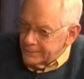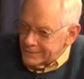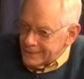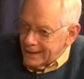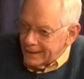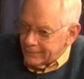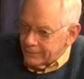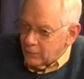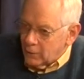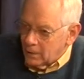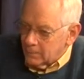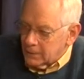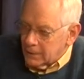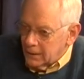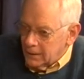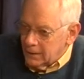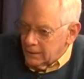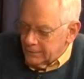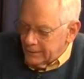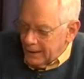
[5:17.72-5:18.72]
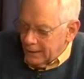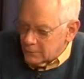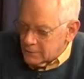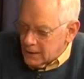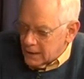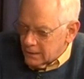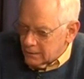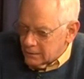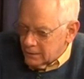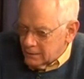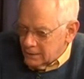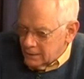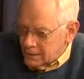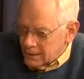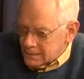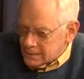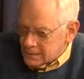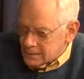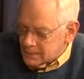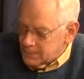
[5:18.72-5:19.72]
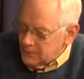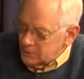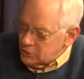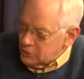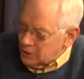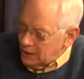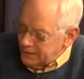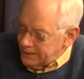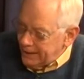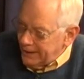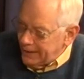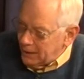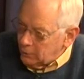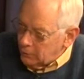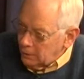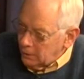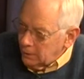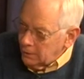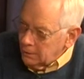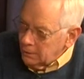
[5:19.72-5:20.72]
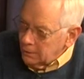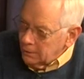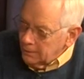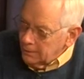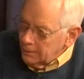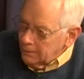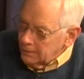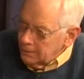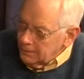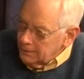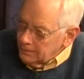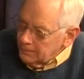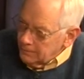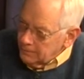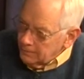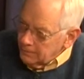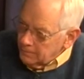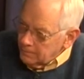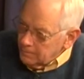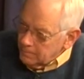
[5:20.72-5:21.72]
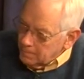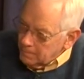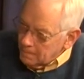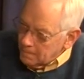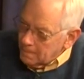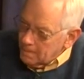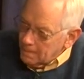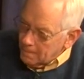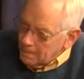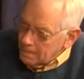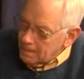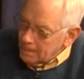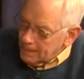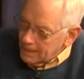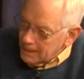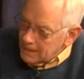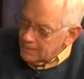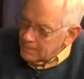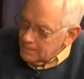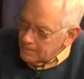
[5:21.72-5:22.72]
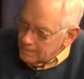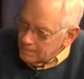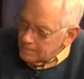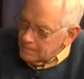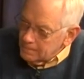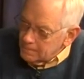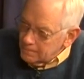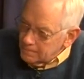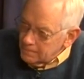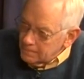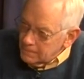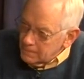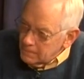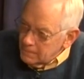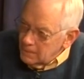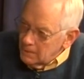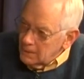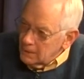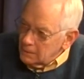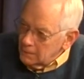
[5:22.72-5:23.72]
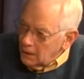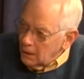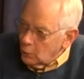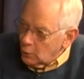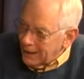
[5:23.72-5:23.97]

tank farm can, in downtown, can in essence be shut down? The tank, with the tank farm? Can